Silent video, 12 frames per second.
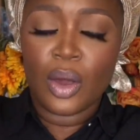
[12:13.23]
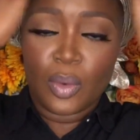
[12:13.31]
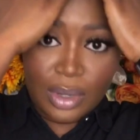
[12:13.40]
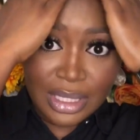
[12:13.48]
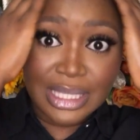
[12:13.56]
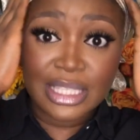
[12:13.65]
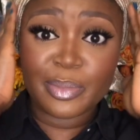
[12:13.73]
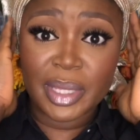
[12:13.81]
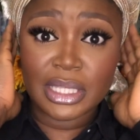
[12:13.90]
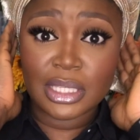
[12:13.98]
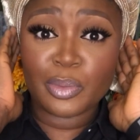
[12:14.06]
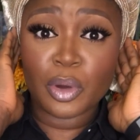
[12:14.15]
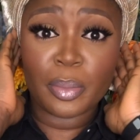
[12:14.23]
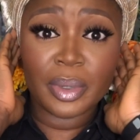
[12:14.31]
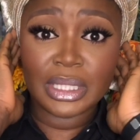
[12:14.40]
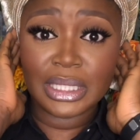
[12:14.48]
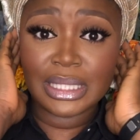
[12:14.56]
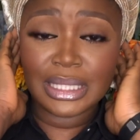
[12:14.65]
Once this base is
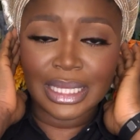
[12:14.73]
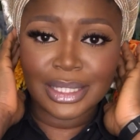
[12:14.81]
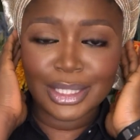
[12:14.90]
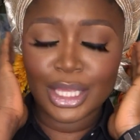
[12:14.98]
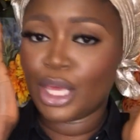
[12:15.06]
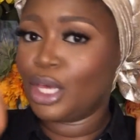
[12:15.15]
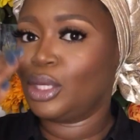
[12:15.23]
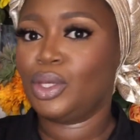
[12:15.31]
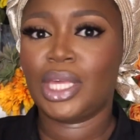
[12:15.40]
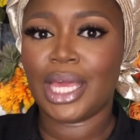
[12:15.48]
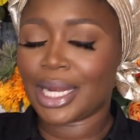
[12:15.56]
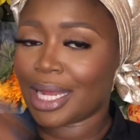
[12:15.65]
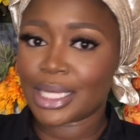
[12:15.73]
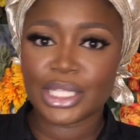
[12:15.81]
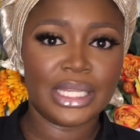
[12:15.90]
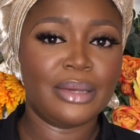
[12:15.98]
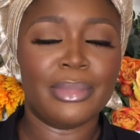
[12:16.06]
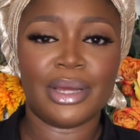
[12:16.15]
properly set, you can
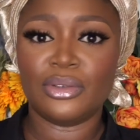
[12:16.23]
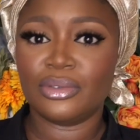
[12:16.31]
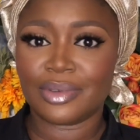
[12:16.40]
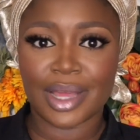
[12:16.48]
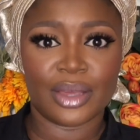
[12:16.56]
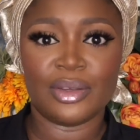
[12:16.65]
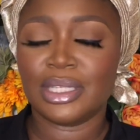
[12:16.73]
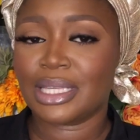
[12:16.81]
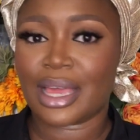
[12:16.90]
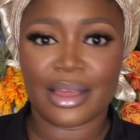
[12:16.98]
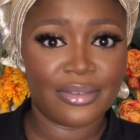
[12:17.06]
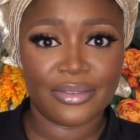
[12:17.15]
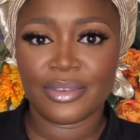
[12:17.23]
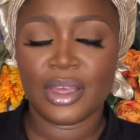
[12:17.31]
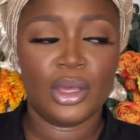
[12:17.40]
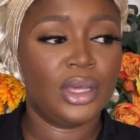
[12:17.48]
actually maneuver your scarf.